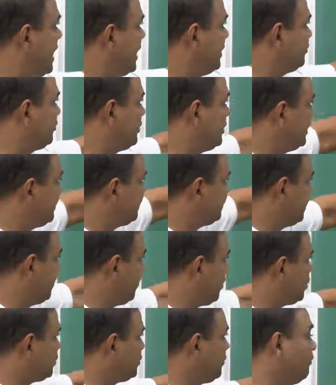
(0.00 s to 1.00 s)
as well as the
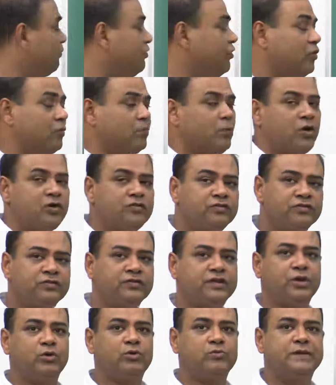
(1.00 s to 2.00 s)
bottom 4 bonds,
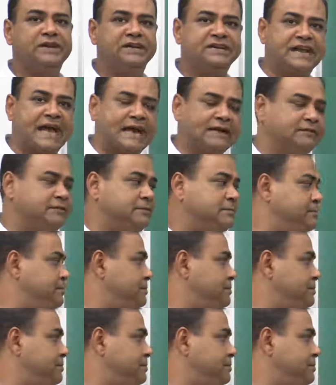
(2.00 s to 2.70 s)
they will be intact.